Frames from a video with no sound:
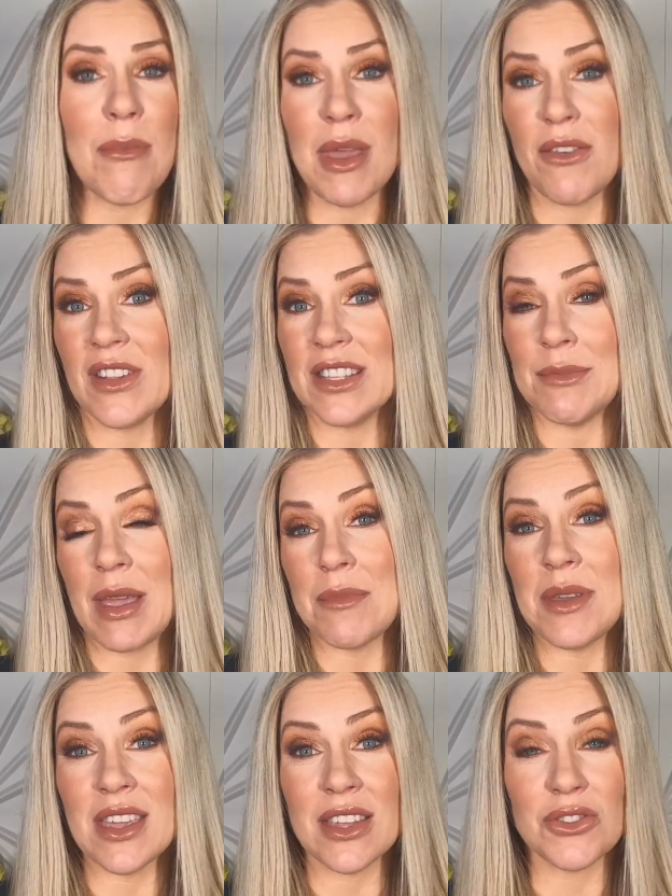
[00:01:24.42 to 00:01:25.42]
if it's
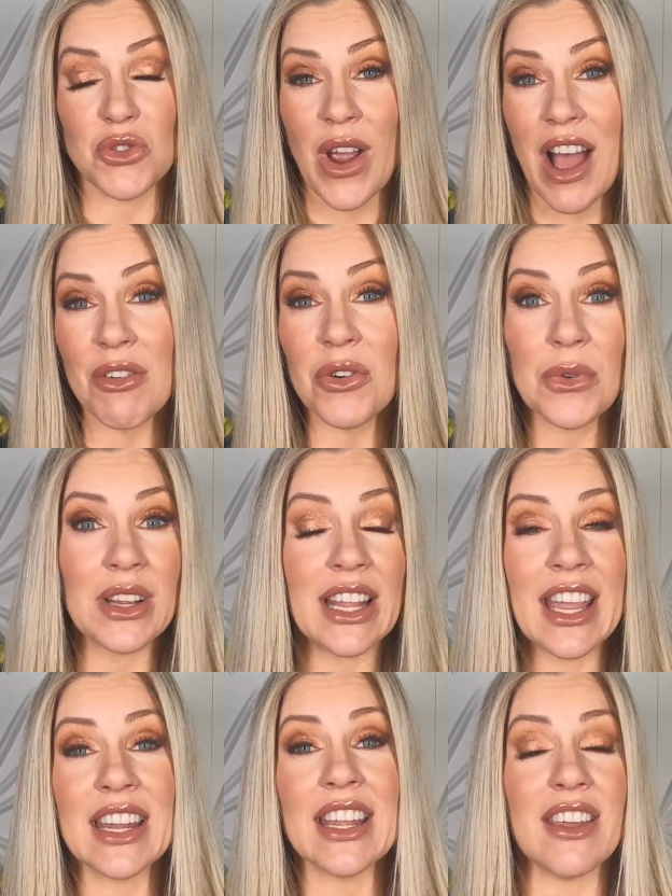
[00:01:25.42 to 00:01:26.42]
maybe travel
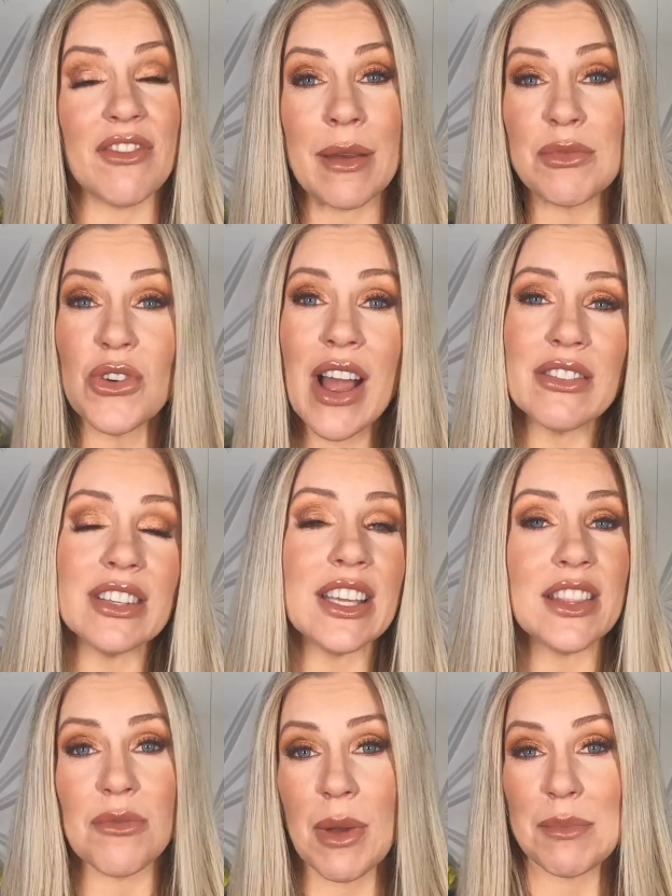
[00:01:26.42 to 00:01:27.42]
related, if I'm
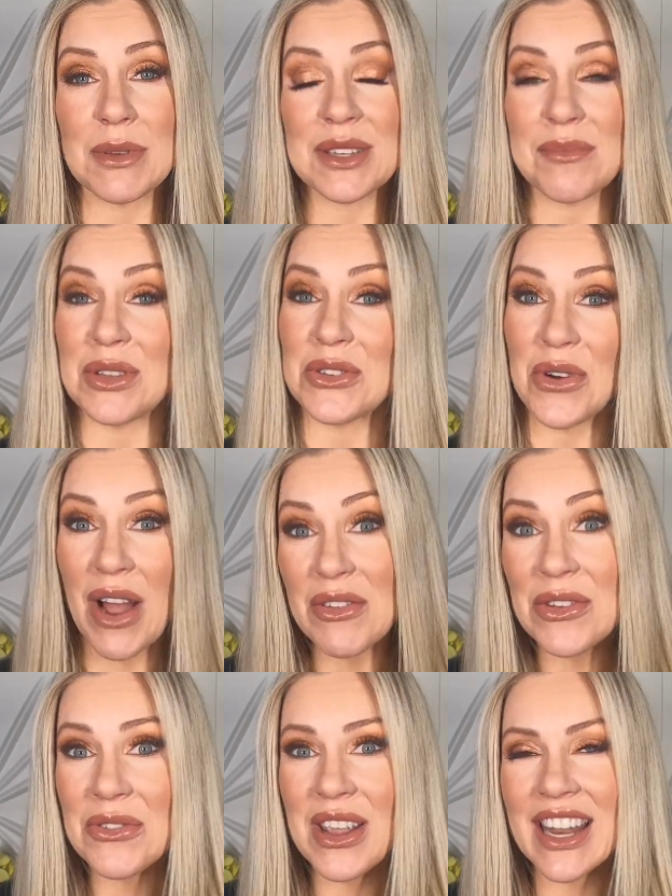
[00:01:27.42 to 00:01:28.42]
traveling, there might be something
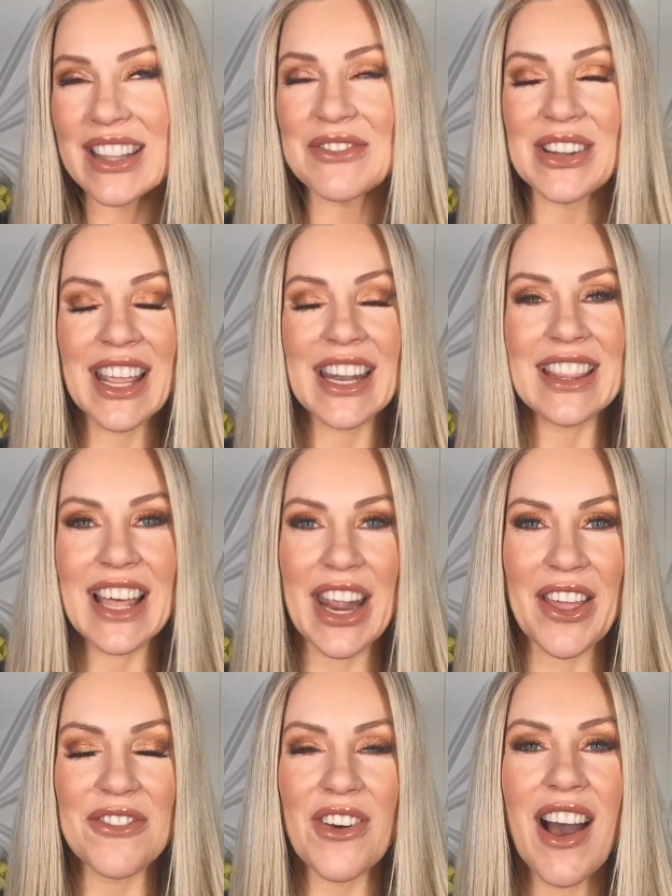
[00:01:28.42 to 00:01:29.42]
travel related that
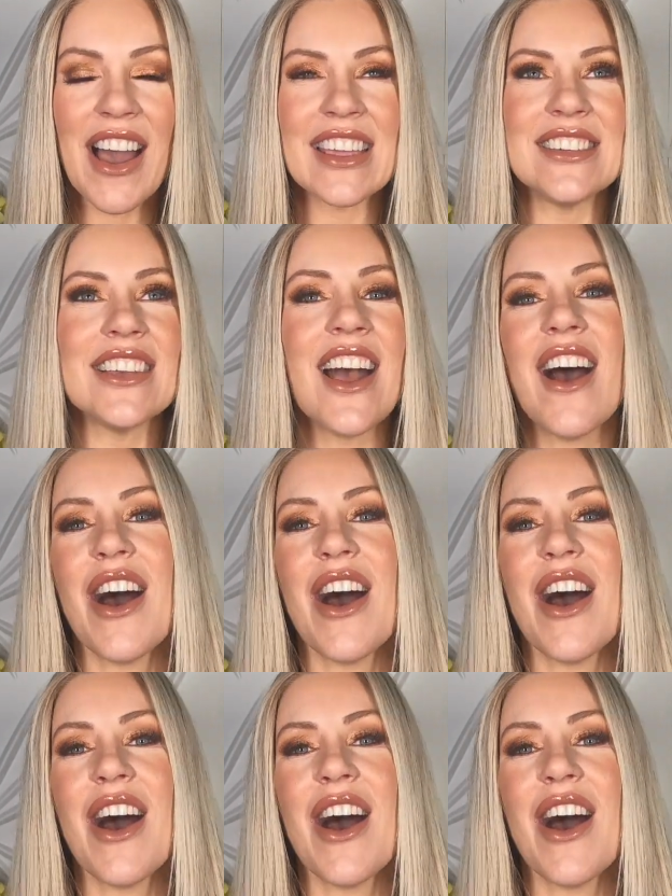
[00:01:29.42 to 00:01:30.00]
I find.